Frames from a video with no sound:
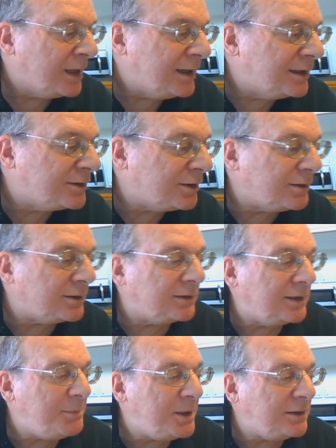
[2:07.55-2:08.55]
Is there a
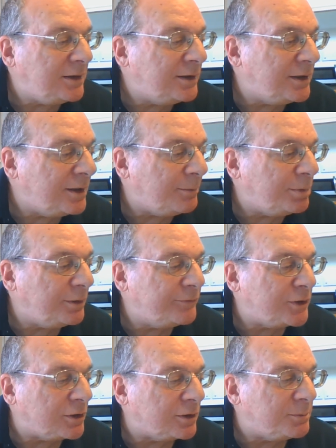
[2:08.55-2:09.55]
limit to the number of
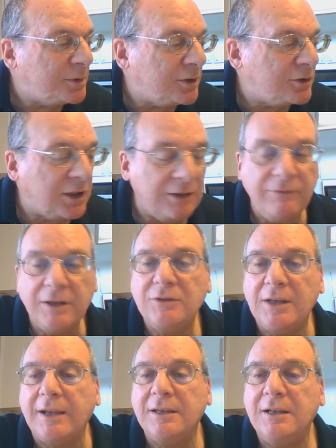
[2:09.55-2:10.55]
terms a chief
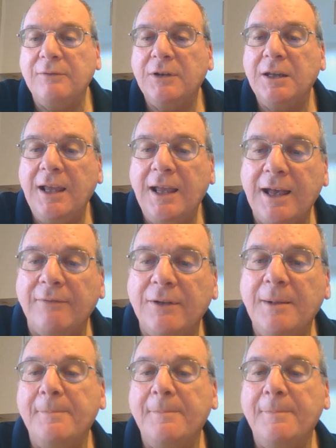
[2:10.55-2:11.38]
executive can have?